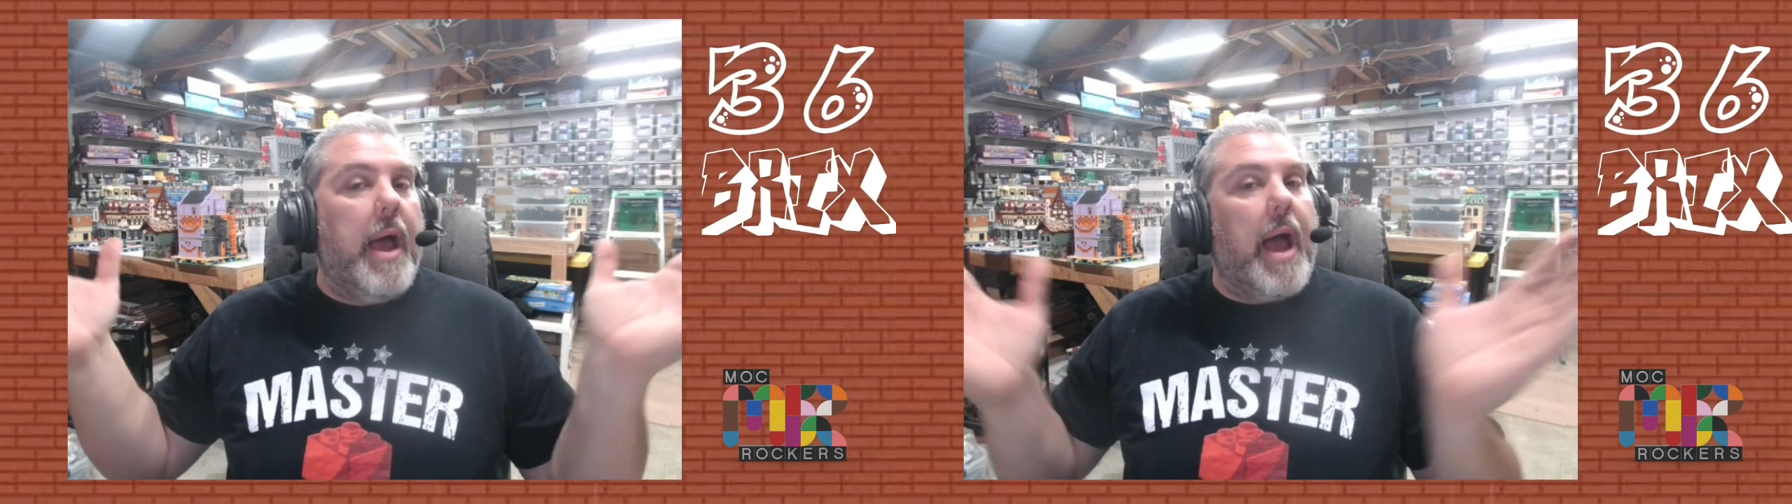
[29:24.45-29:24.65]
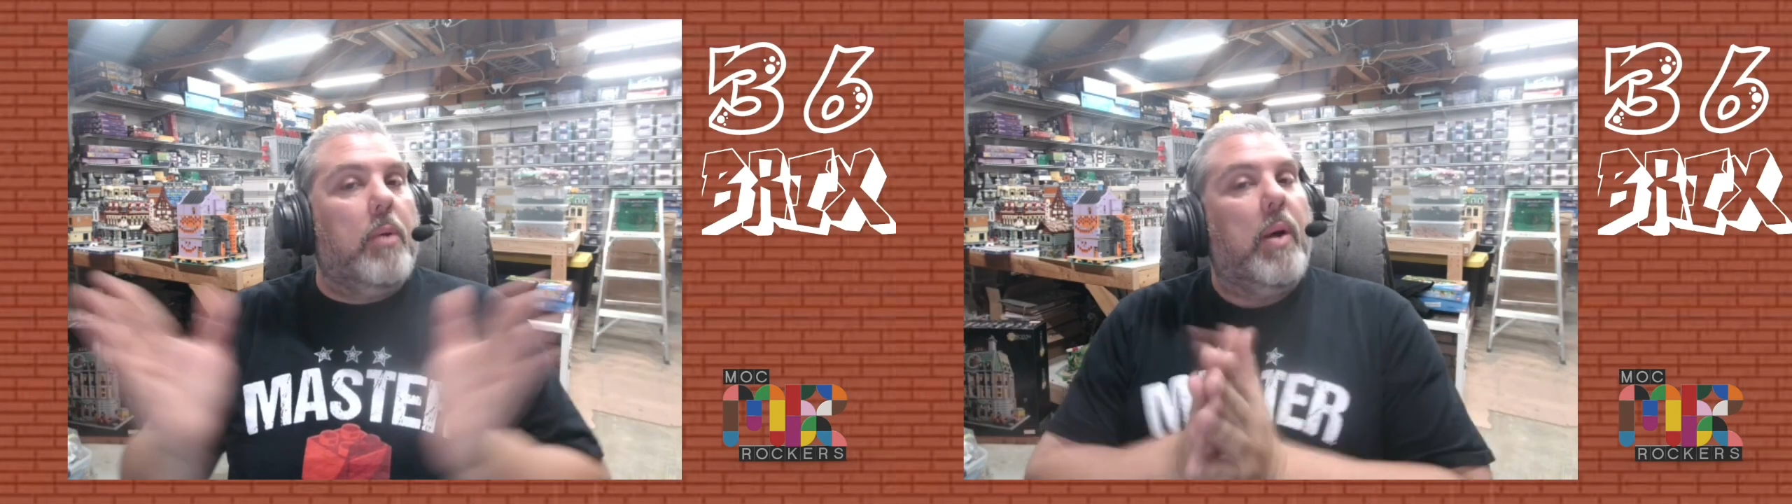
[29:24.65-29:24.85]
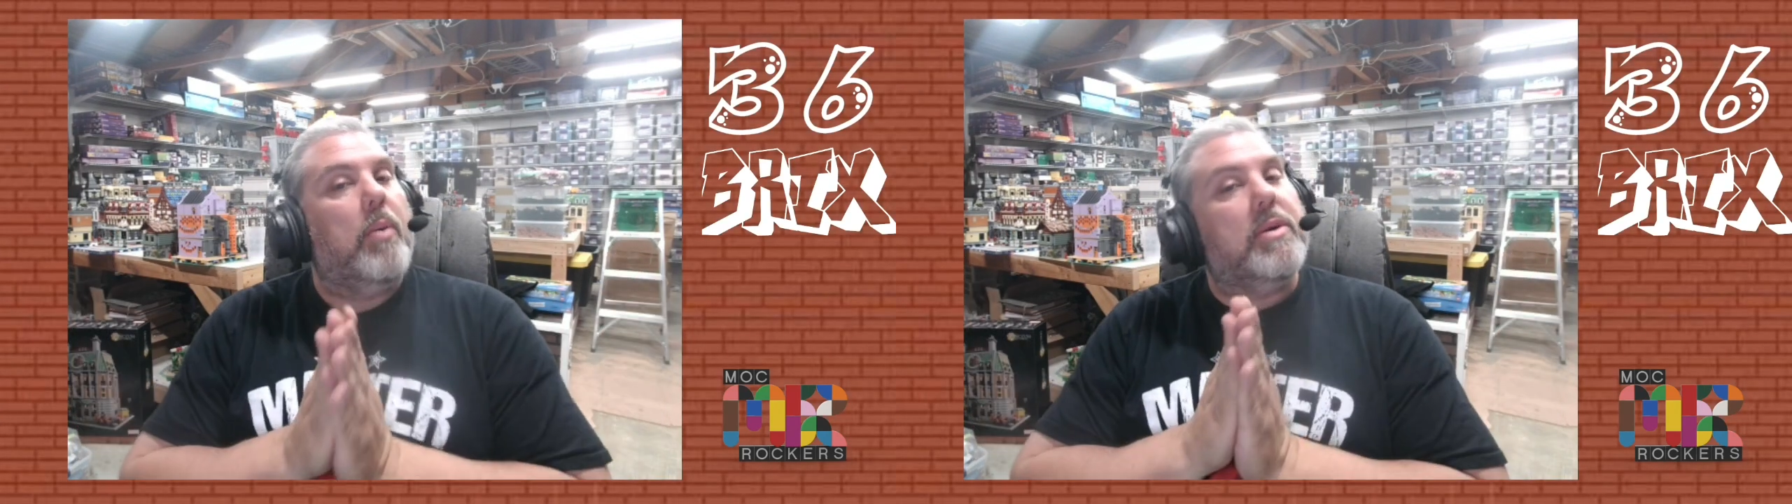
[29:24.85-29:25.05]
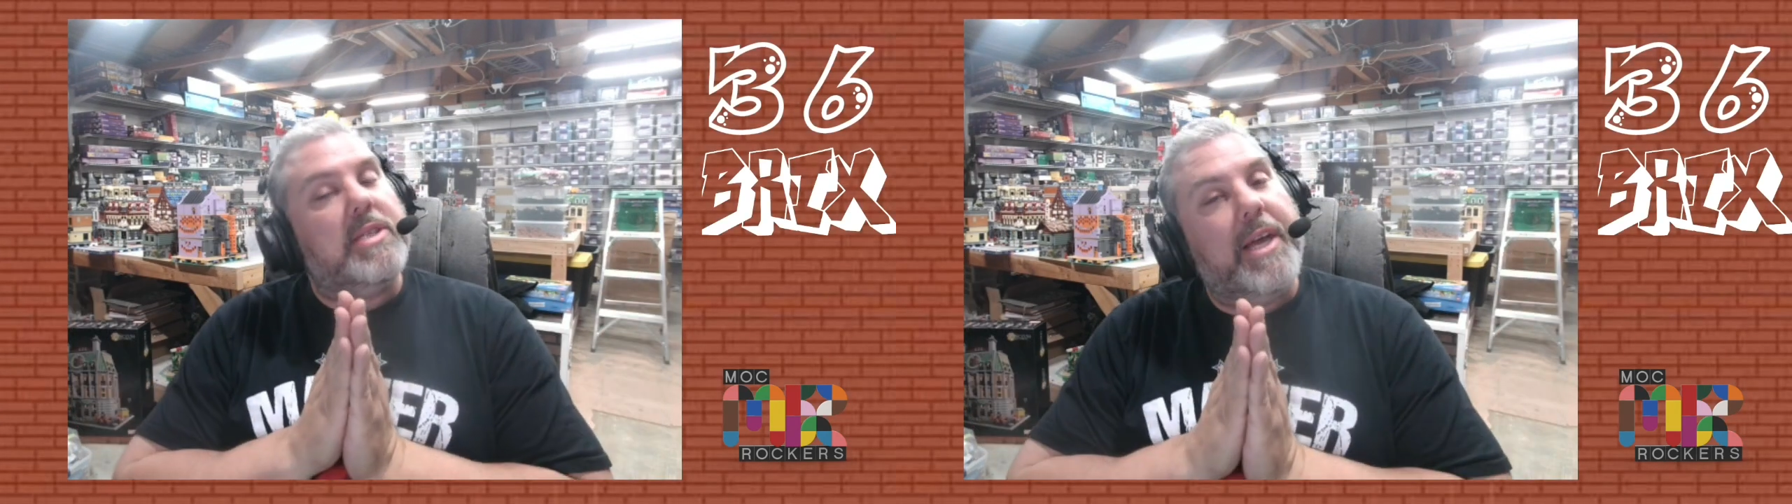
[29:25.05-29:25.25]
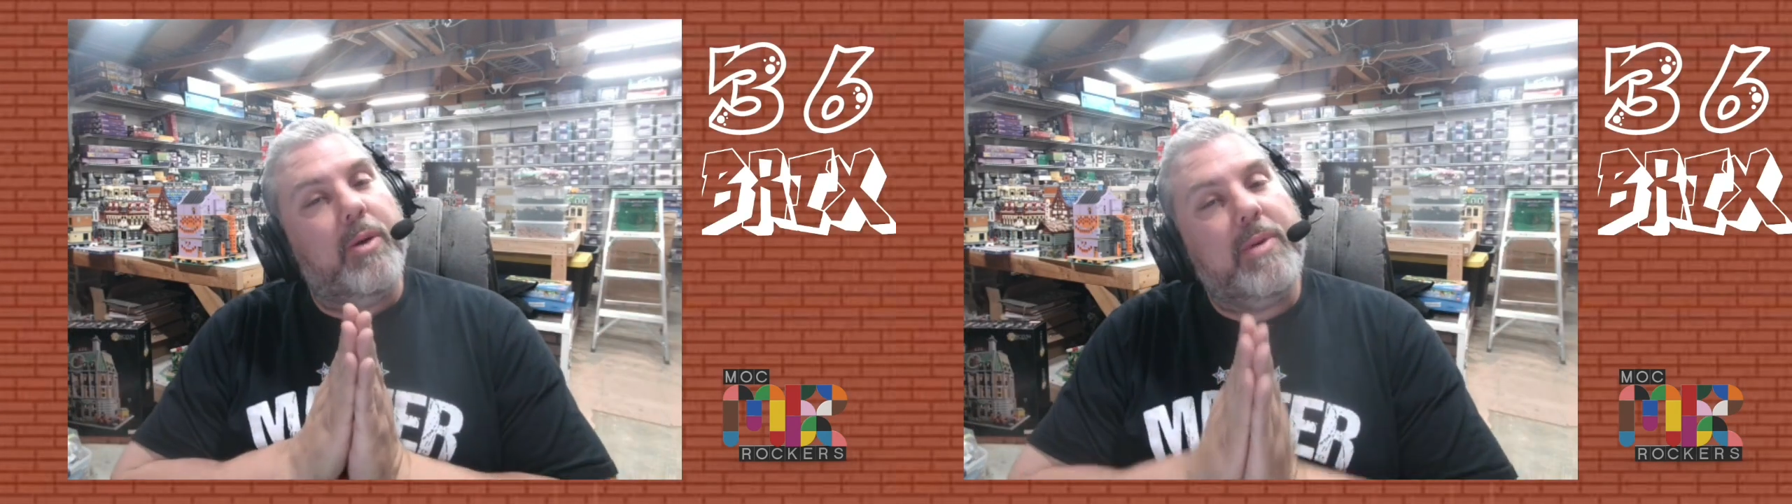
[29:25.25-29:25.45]
And we will
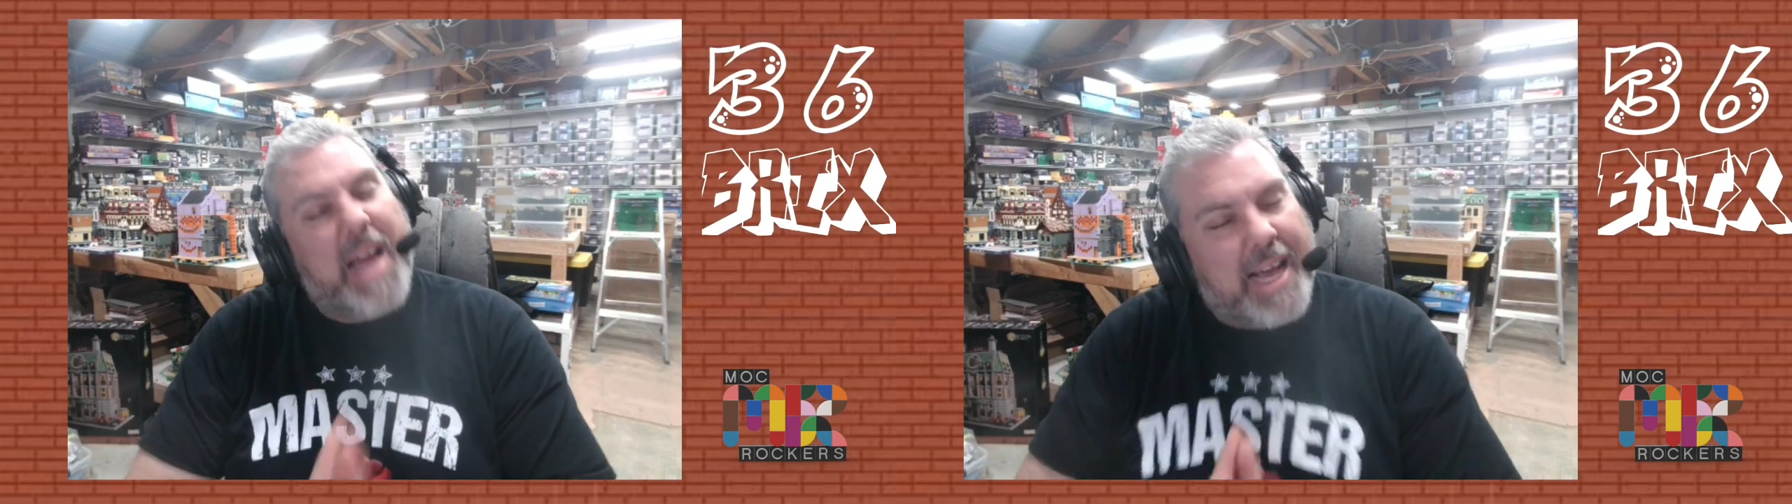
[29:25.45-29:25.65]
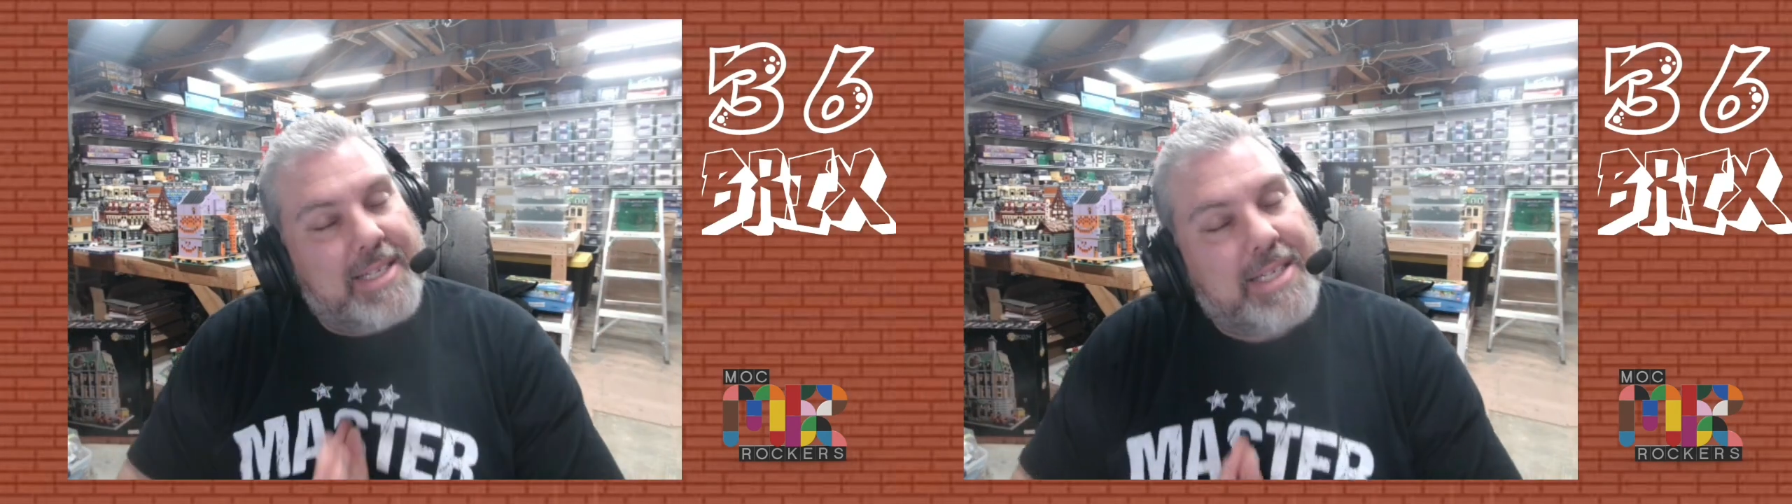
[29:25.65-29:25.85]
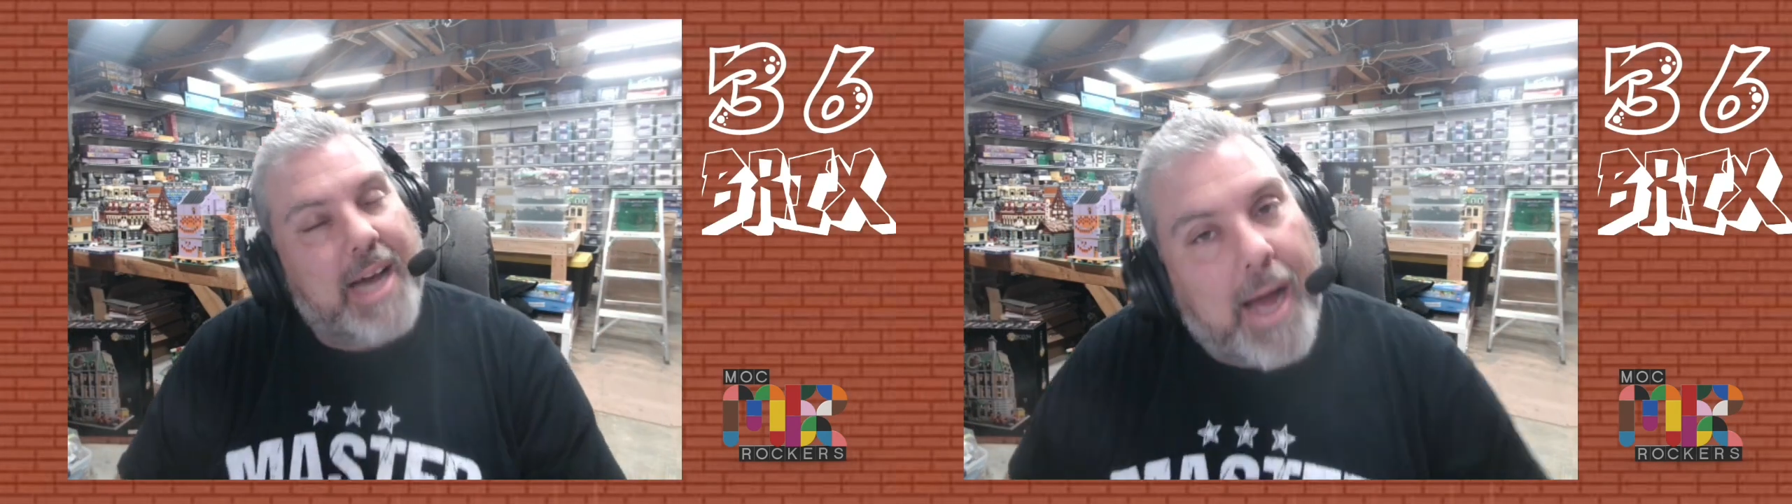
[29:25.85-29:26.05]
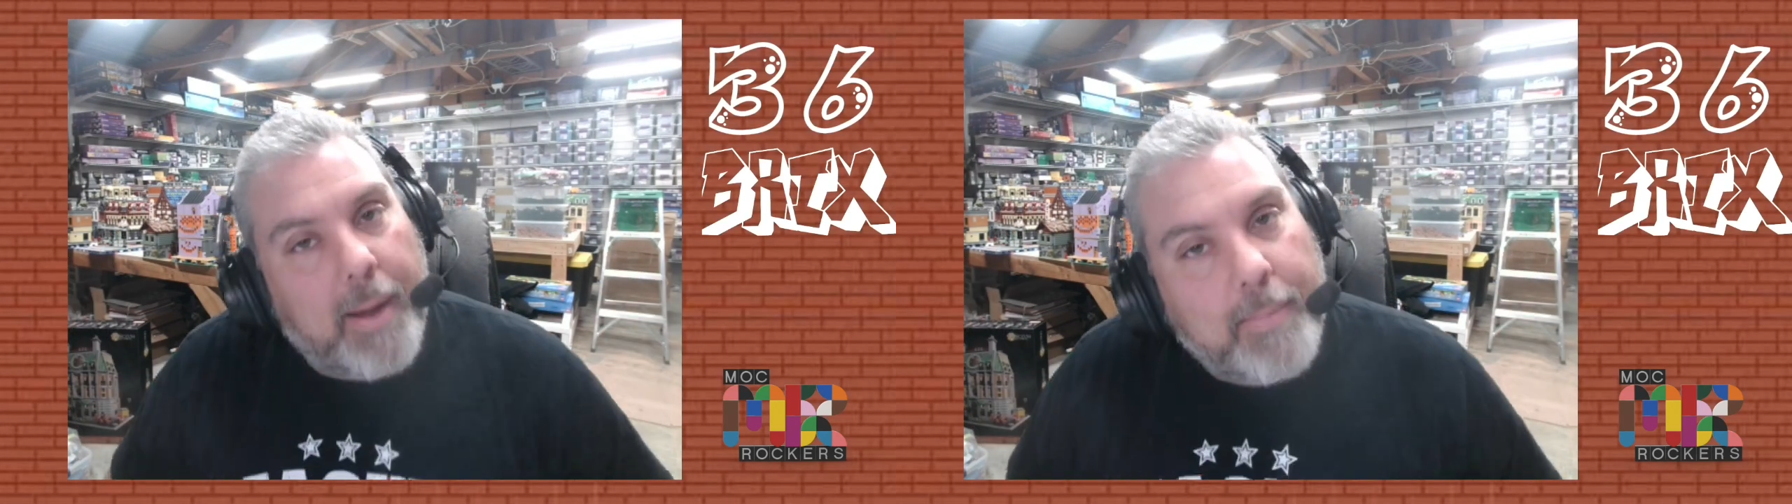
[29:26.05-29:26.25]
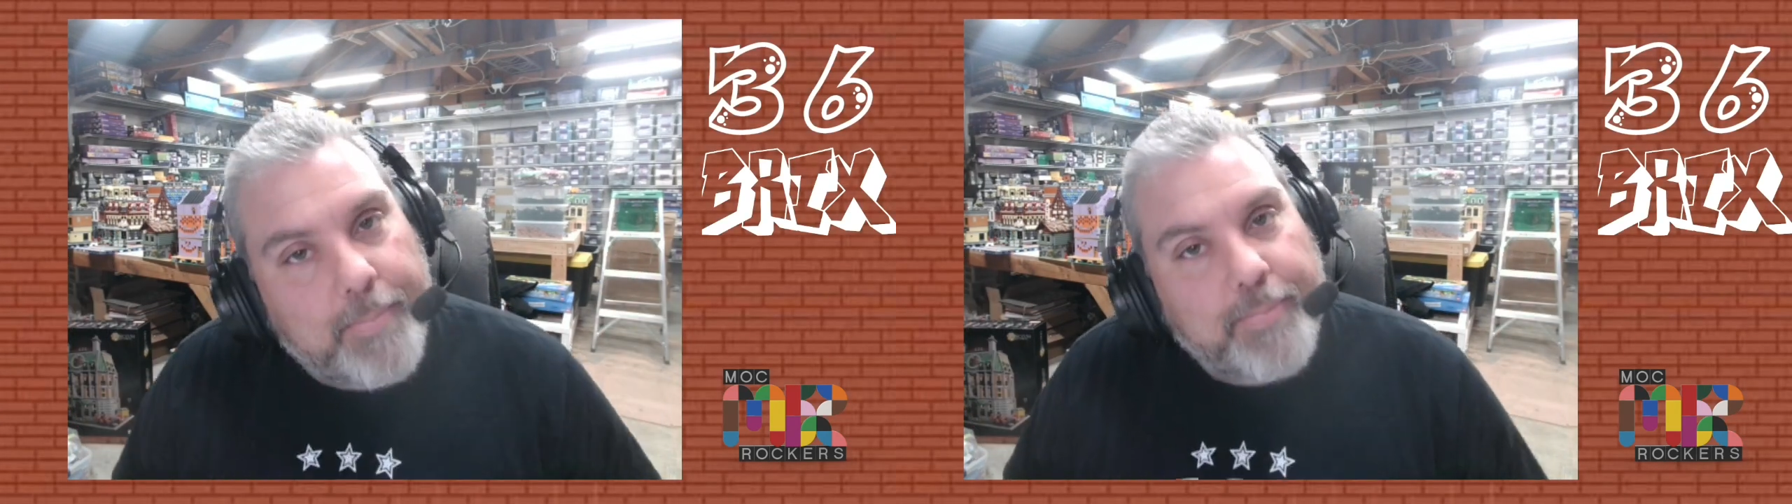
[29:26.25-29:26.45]
see you next
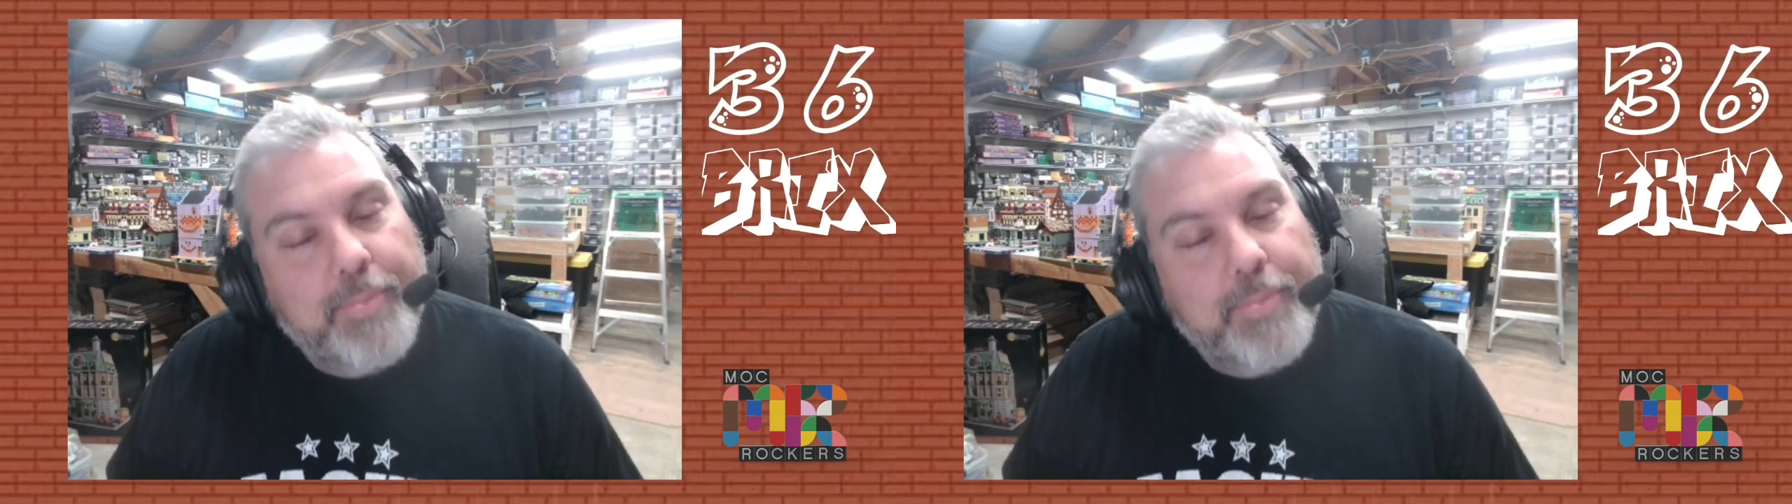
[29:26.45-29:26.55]
time